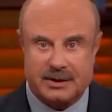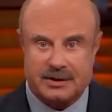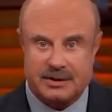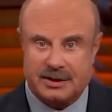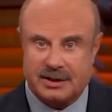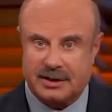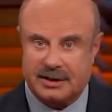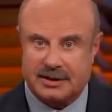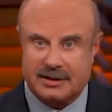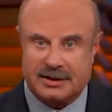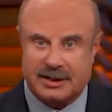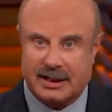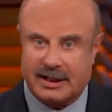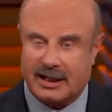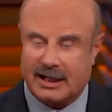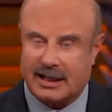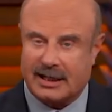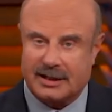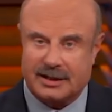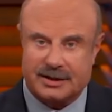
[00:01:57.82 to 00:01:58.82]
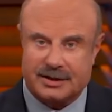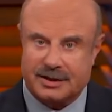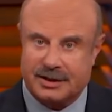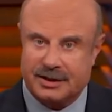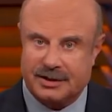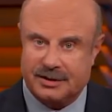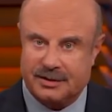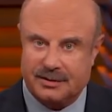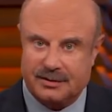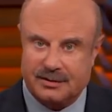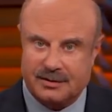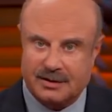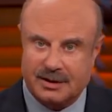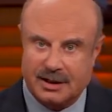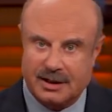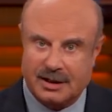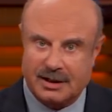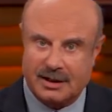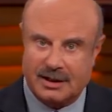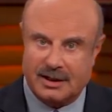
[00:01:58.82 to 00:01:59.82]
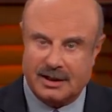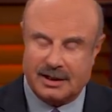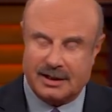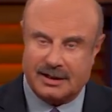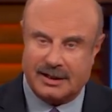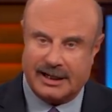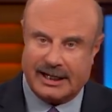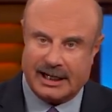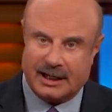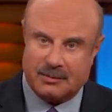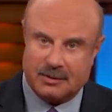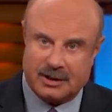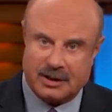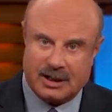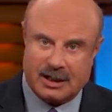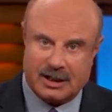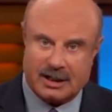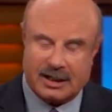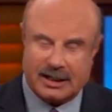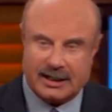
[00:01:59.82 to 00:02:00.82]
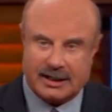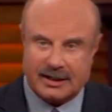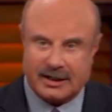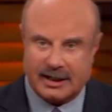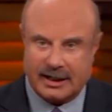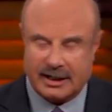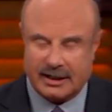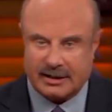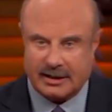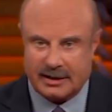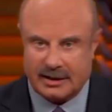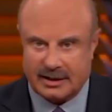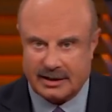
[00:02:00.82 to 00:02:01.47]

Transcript: And she said, I just knew Dad would not like that.